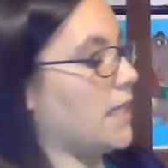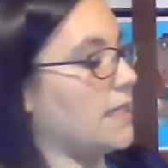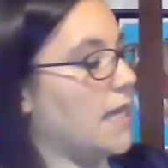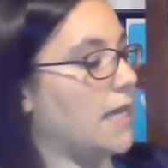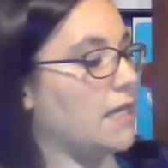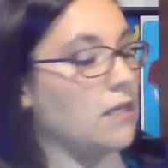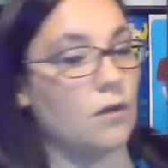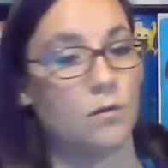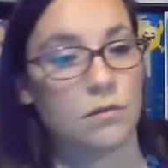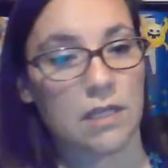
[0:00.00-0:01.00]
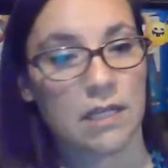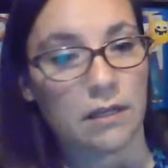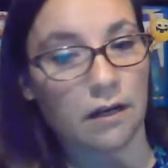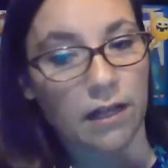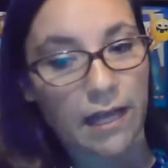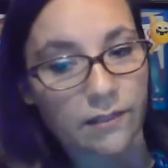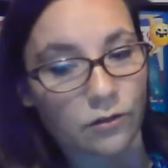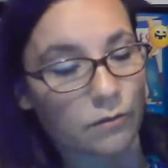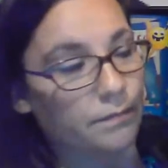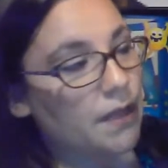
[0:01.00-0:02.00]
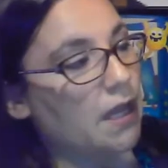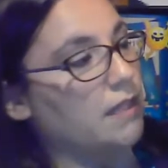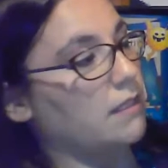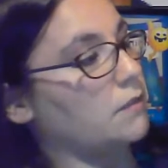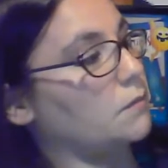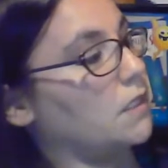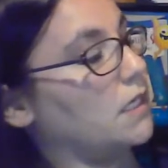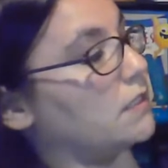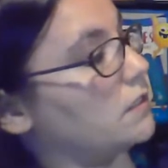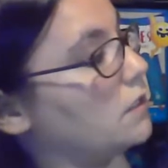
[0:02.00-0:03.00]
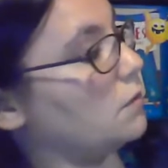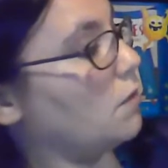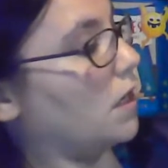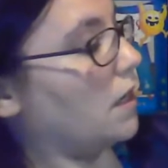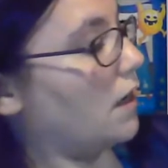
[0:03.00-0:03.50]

that they can use in their classroom. This one is "You are